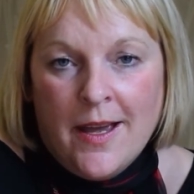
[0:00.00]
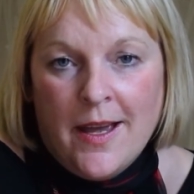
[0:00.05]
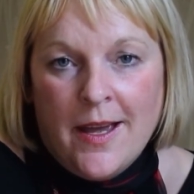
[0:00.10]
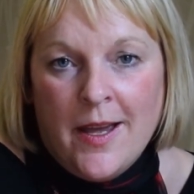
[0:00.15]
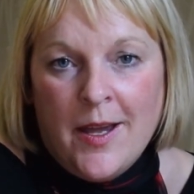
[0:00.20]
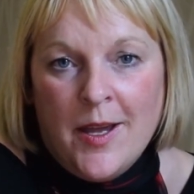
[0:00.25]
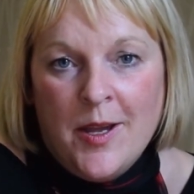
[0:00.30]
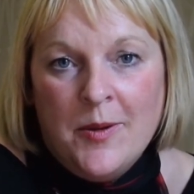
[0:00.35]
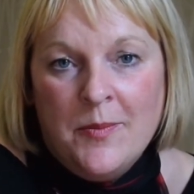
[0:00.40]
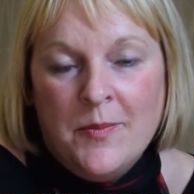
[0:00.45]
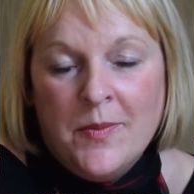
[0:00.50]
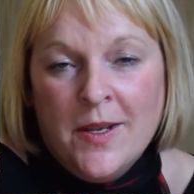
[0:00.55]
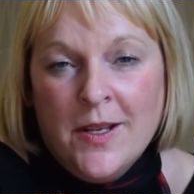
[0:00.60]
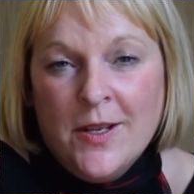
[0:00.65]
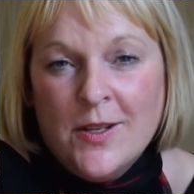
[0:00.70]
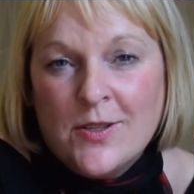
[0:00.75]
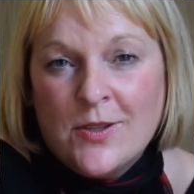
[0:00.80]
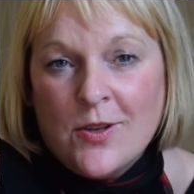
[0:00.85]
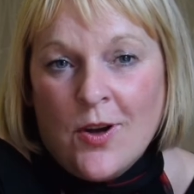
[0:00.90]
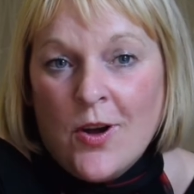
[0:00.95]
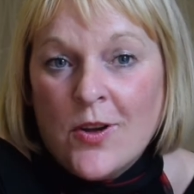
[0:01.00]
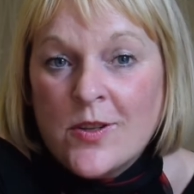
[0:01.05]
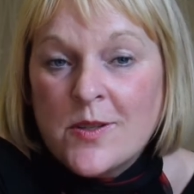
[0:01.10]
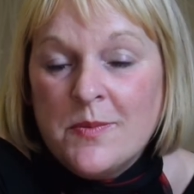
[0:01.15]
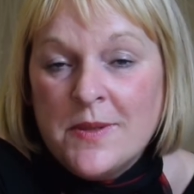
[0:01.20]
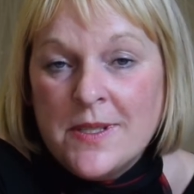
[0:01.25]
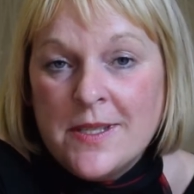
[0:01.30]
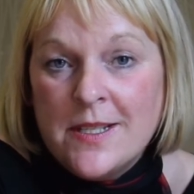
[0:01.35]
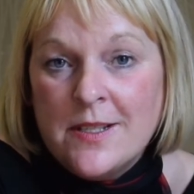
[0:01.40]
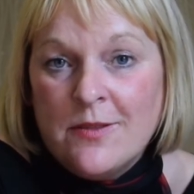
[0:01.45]
So
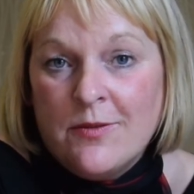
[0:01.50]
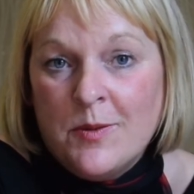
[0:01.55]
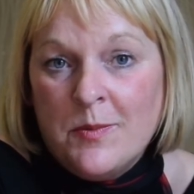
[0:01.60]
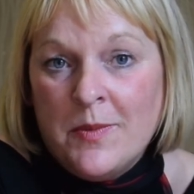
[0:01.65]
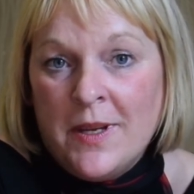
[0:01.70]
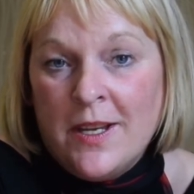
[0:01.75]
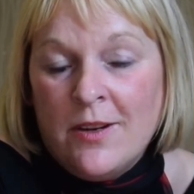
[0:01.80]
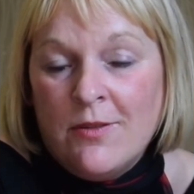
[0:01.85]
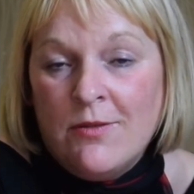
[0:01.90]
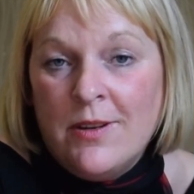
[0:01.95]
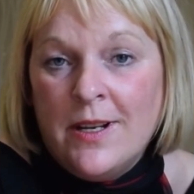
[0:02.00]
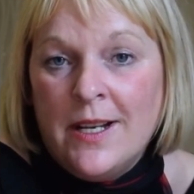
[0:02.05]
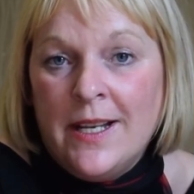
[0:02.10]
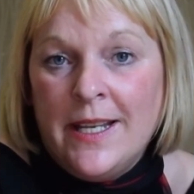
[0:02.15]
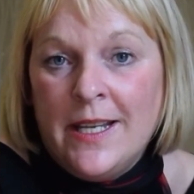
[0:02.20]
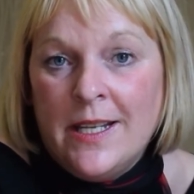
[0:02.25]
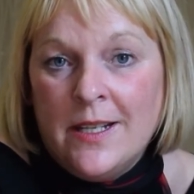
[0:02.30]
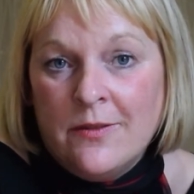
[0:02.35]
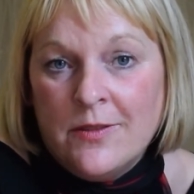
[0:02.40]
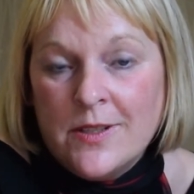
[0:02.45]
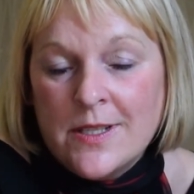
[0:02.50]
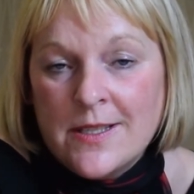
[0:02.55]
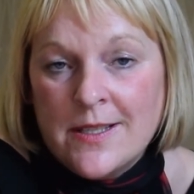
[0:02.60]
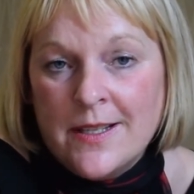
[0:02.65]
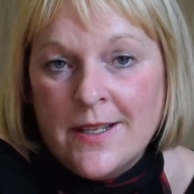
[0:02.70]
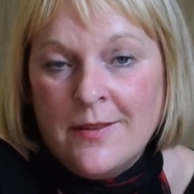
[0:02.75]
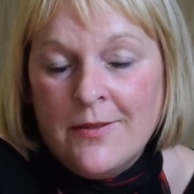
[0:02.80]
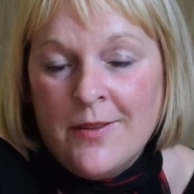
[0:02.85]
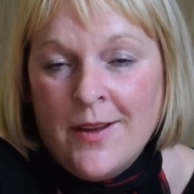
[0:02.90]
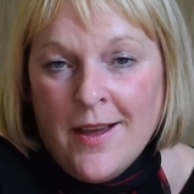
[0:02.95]
hospices for me are really
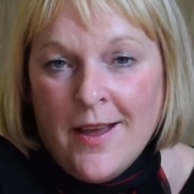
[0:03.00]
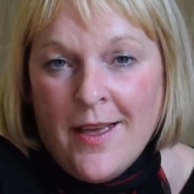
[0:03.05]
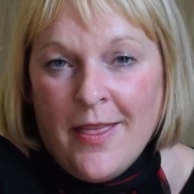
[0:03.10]
innovative.